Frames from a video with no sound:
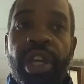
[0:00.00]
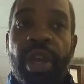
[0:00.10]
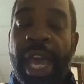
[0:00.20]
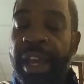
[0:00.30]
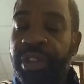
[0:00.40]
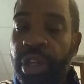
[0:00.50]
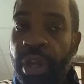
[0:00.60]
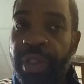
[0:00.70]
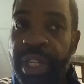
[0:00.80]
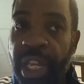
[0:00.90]
You have to
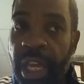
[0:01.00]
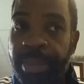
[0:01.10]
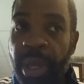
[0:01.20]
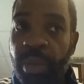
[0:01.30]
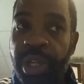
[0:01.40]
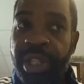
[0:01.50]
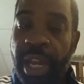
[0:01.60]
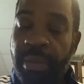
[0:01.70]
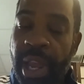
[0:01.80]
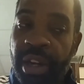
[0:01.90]
know the depth at which
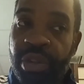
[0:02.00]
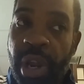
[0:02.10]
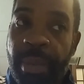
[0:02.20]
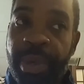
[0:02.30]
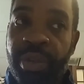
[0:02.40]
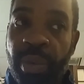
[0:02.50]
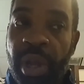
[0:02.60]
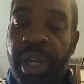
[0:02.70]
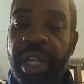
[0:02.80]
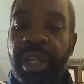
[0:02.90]
that rattle trap is
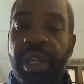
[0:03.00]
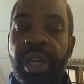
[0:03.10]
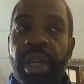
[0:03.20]
running.